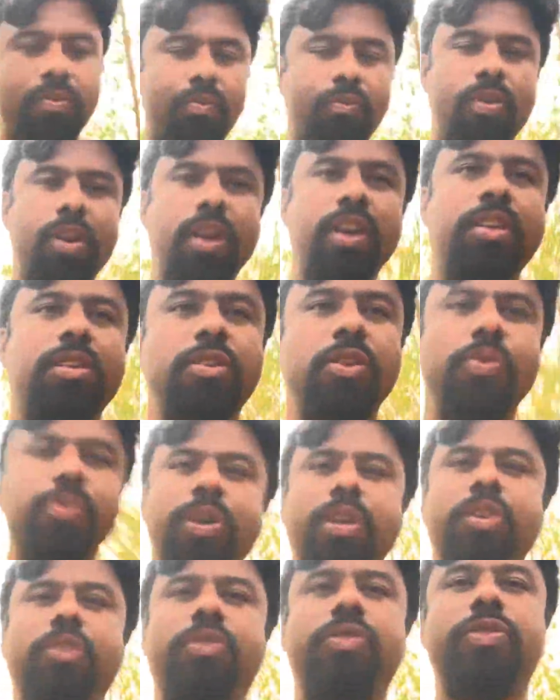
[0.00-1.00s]
work
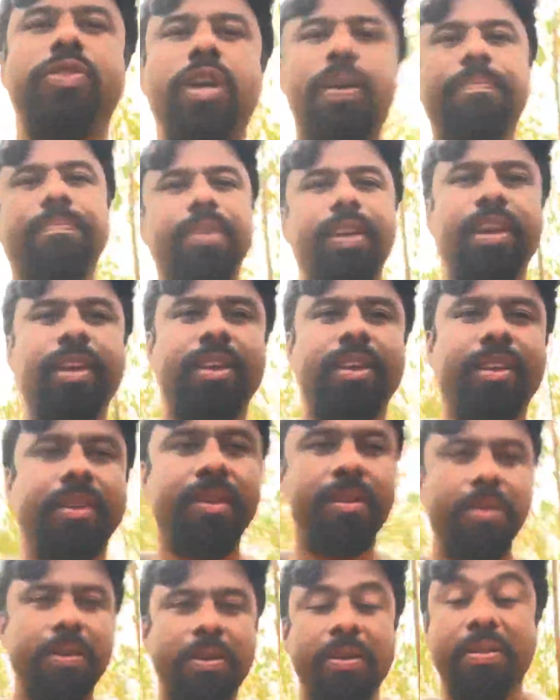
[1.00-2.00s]
towards something
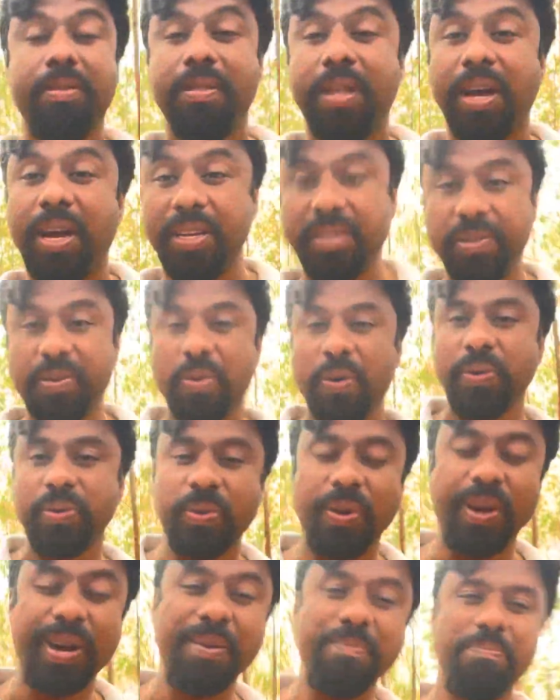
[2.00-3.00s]
that's going
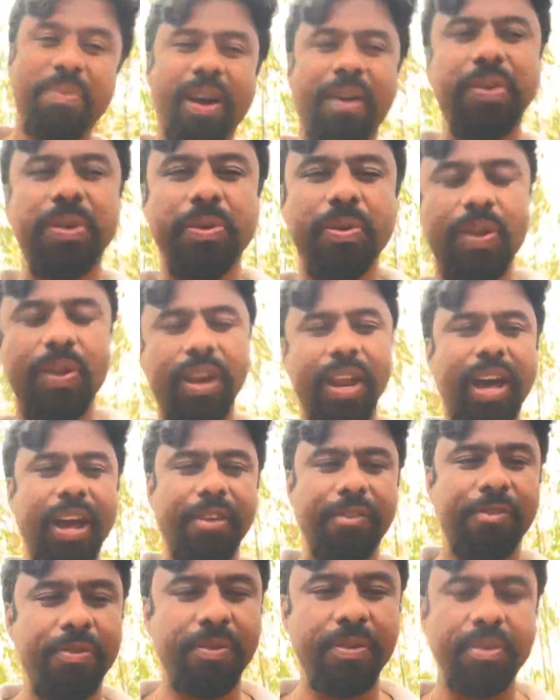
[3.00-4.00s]
to empower your
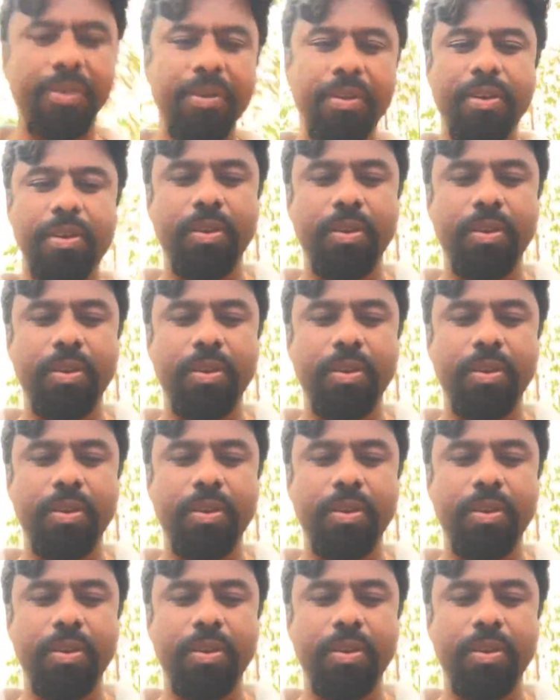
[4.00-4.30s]
life.